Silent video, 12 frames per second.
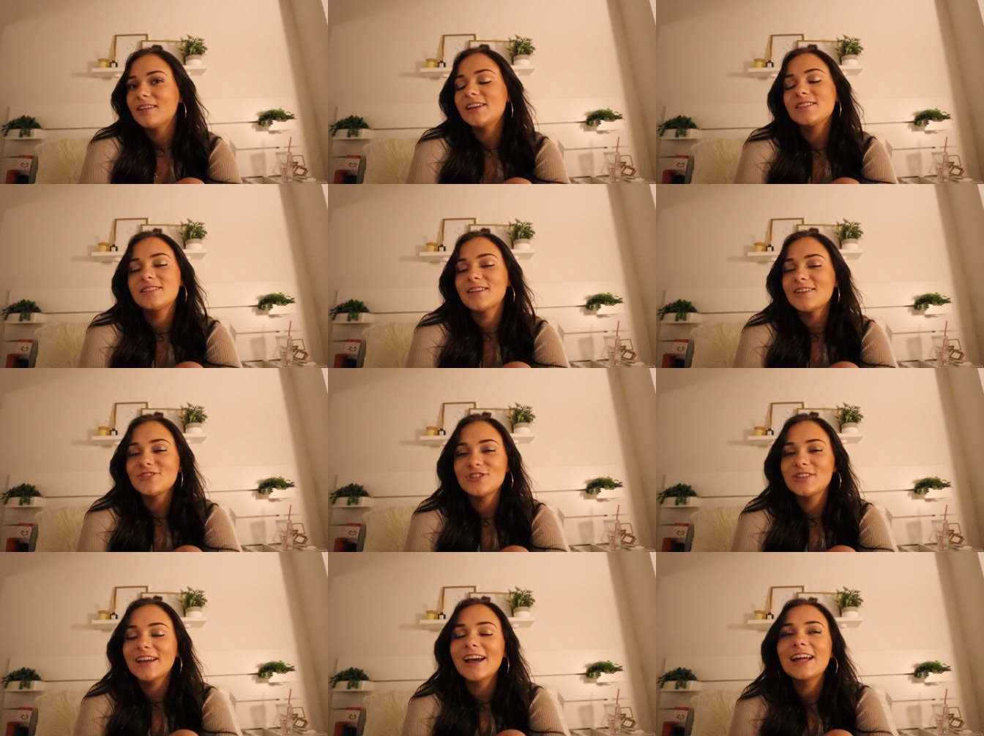Like it's not
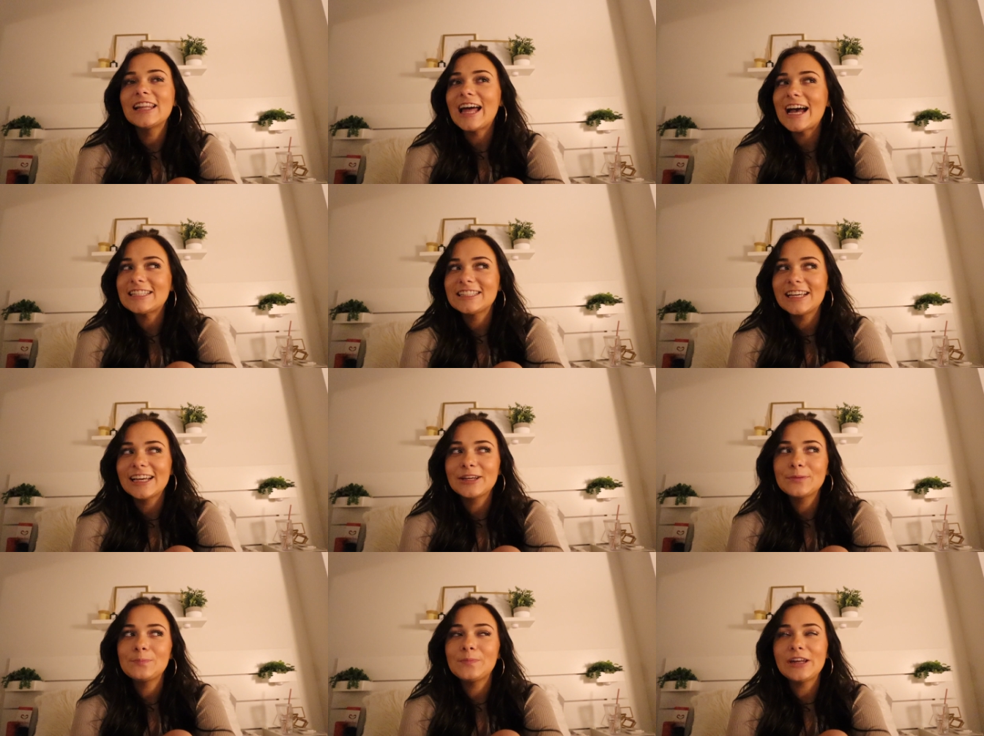just like a
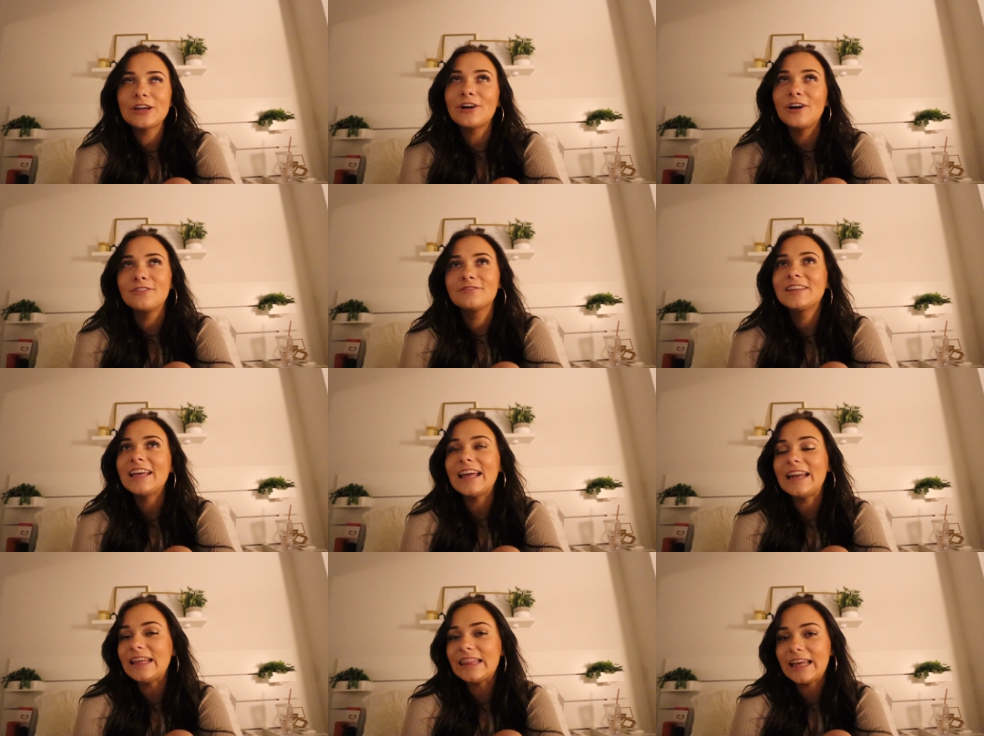classic mini golf
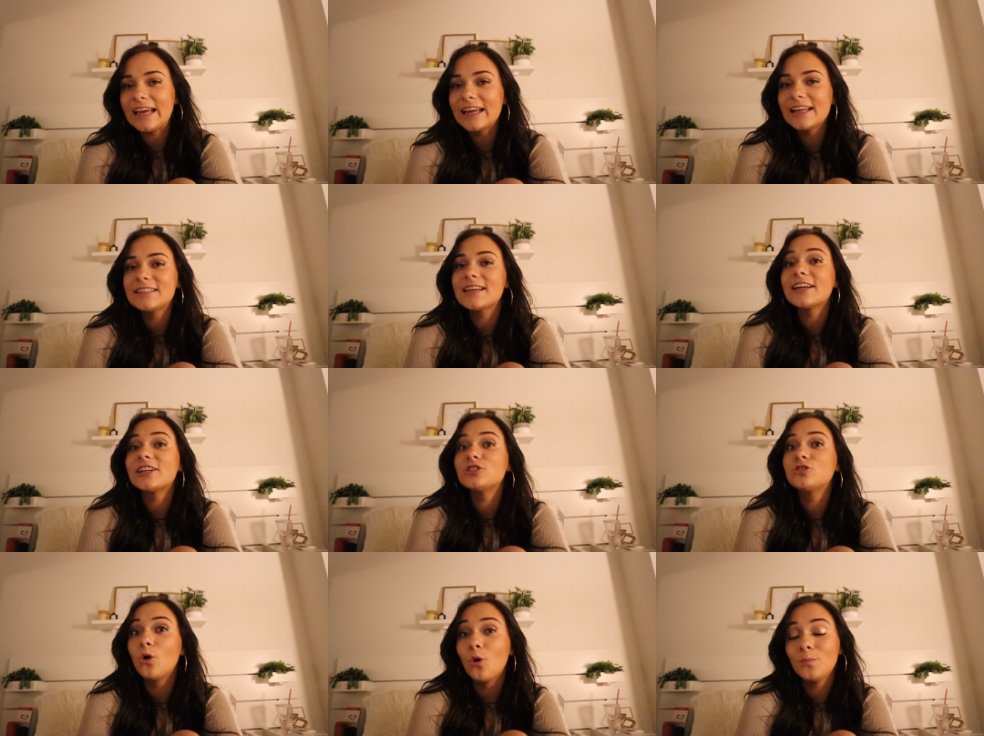kitty thing. It's like an
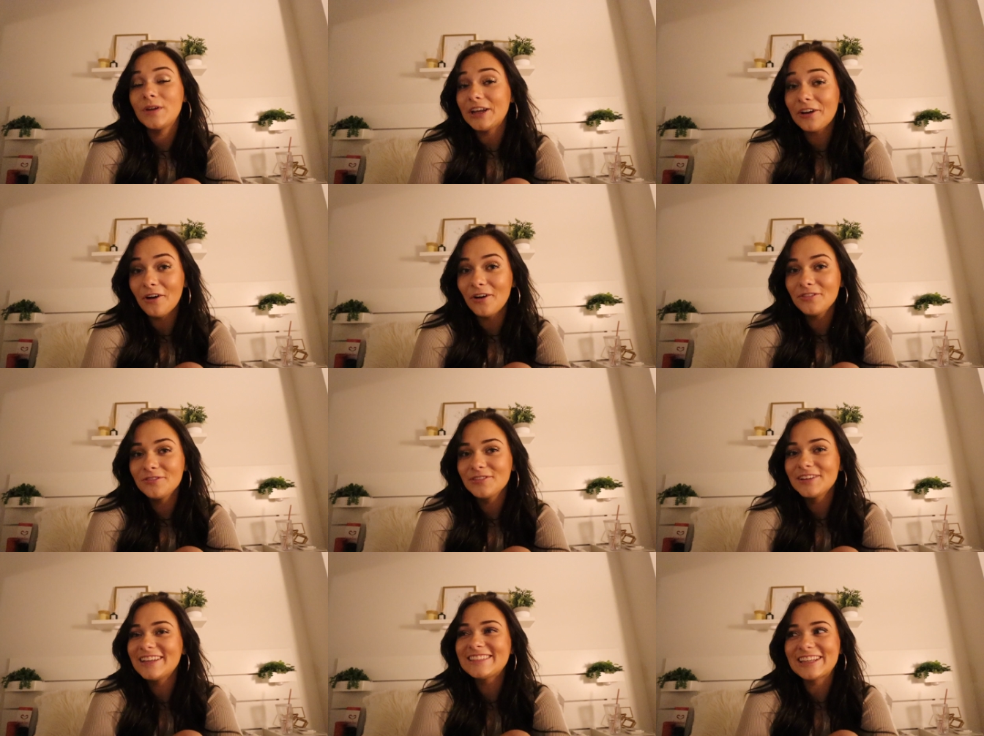adult mini golf.
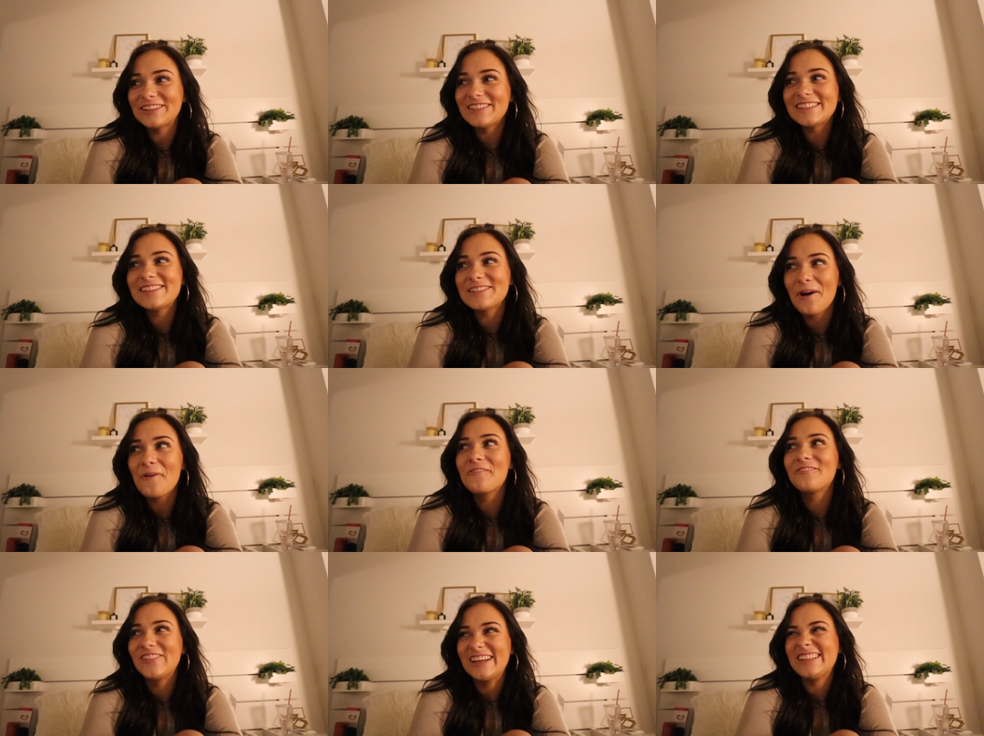It's gonna be so
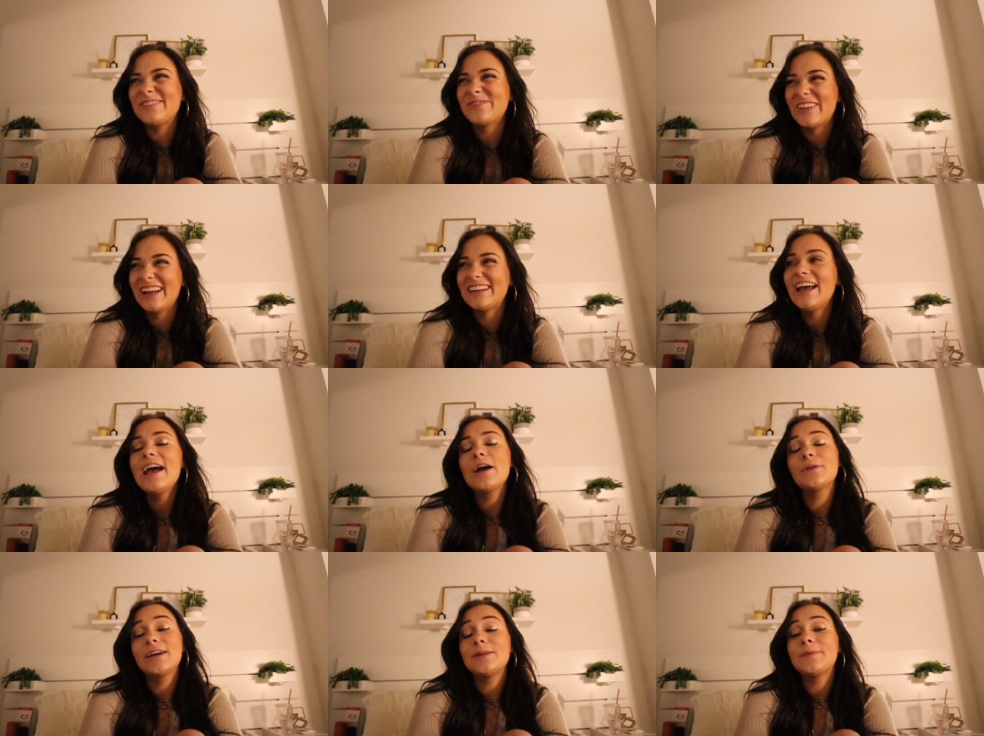freaking fun. And
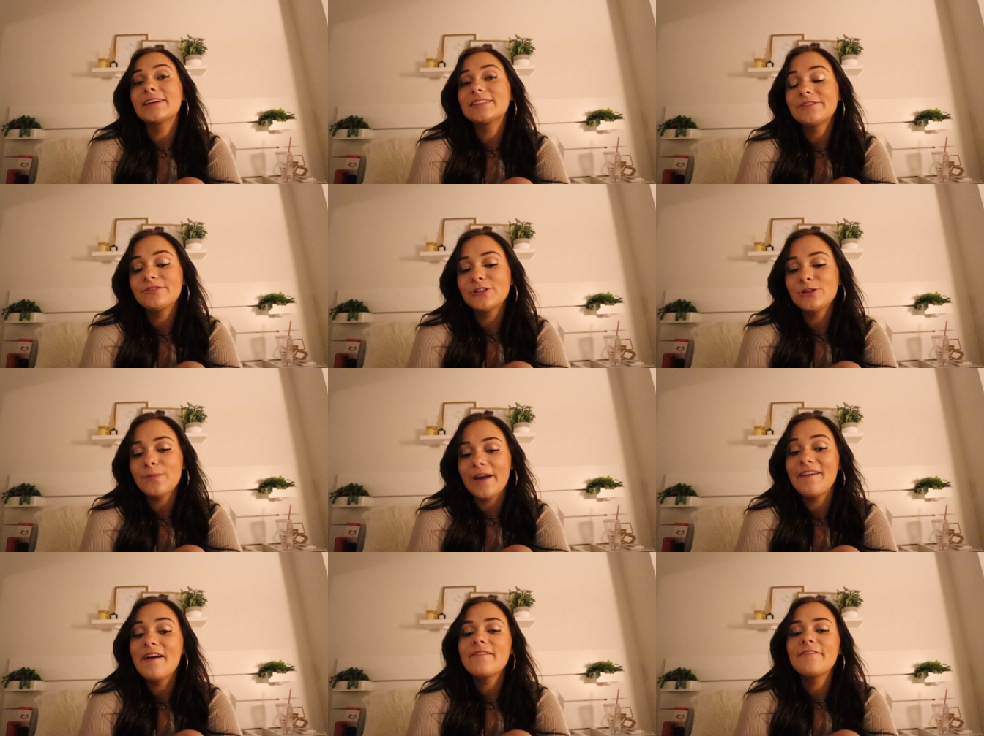we're getting Mexican food,
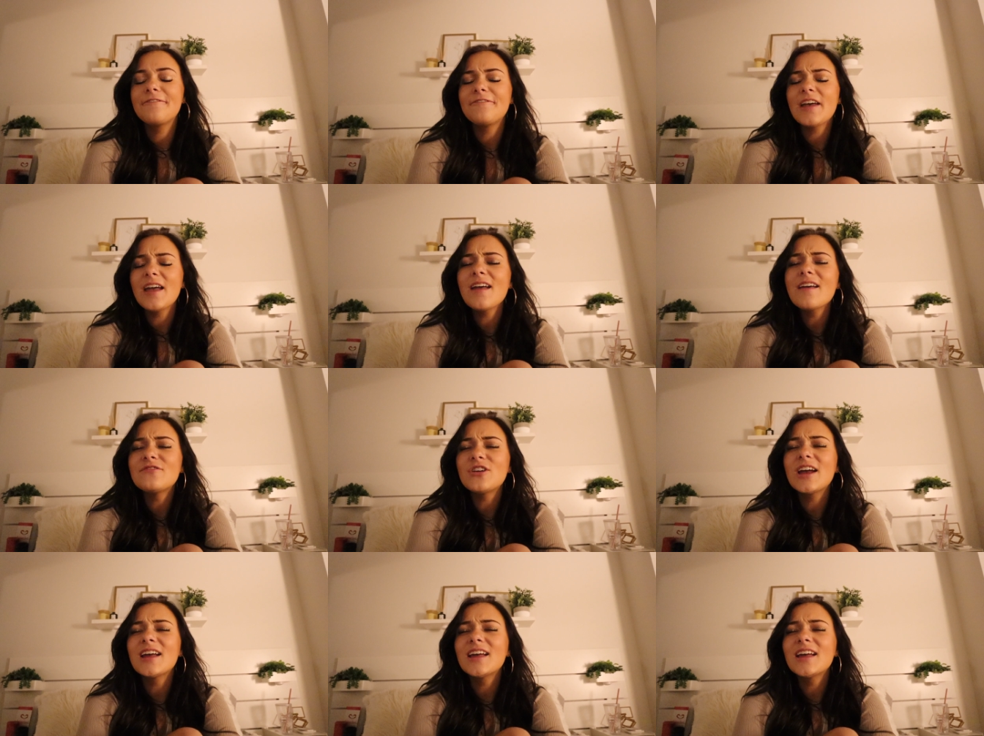my favorite.